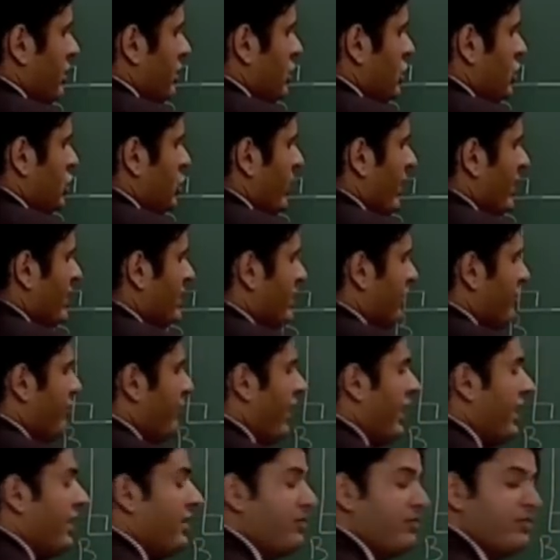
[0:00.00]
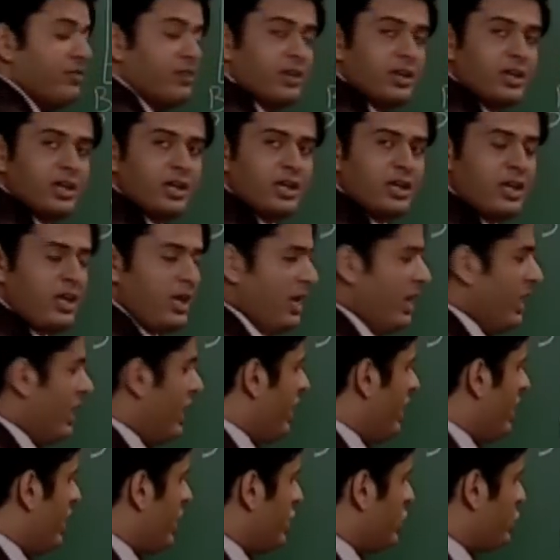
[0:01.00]
25.
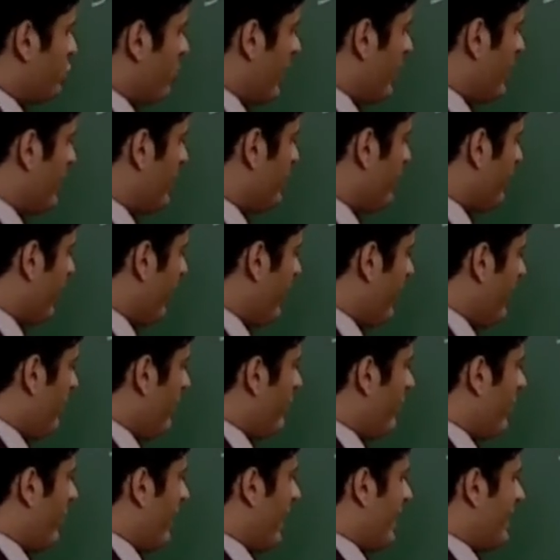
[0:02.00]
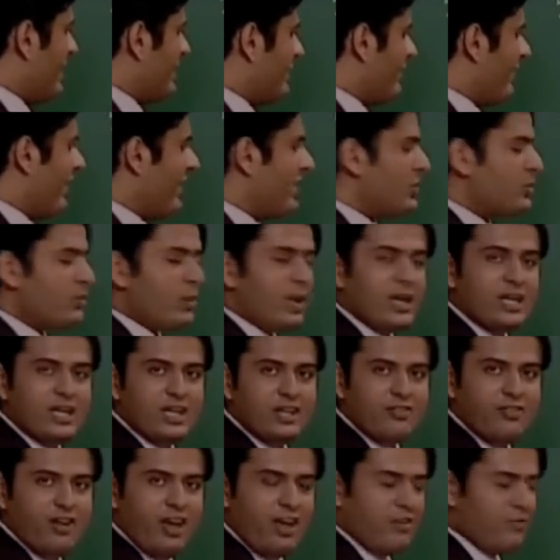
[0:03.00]
25, when I divide
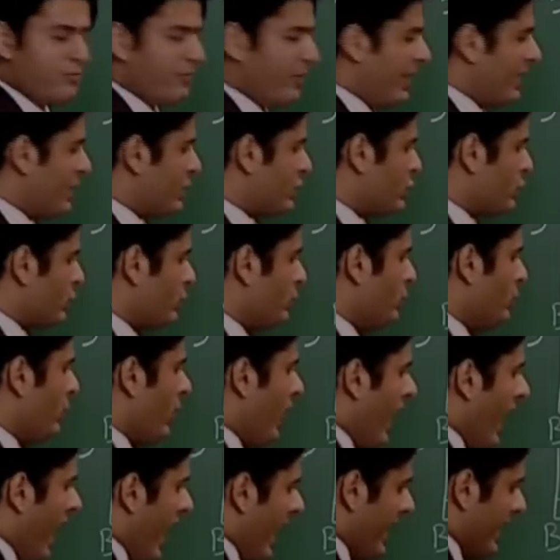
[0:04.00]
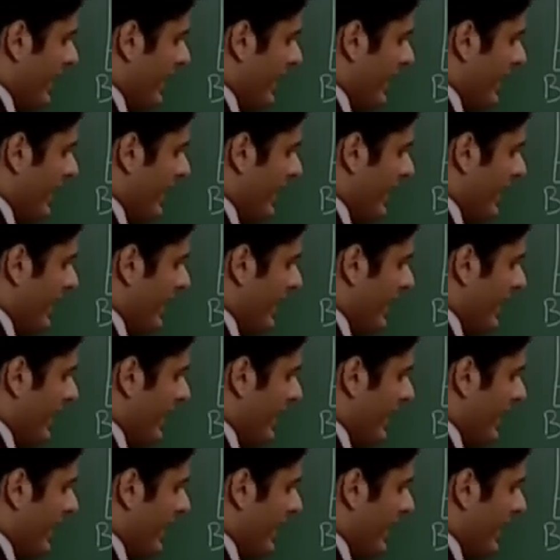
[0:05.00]
25 by 2, I